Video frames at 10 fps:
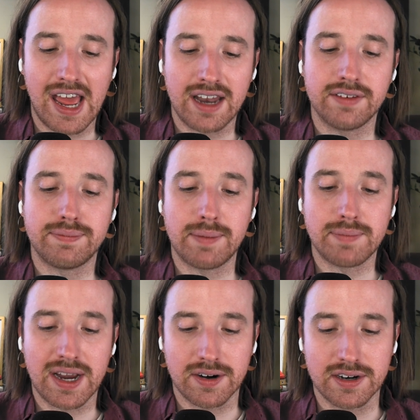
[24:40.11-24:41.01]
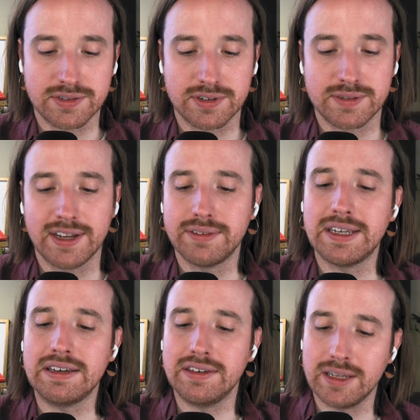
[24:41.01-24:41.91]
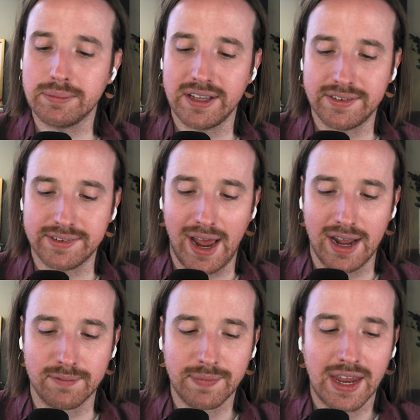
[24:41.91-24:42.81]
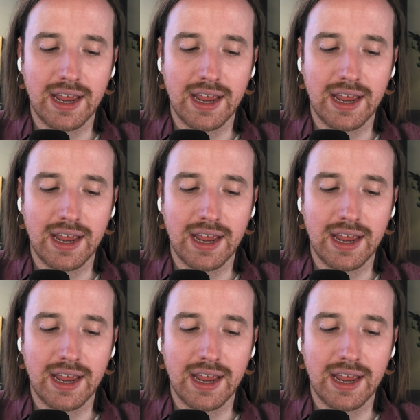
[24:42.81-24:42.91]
end of my marriage, which makes me deeply sad.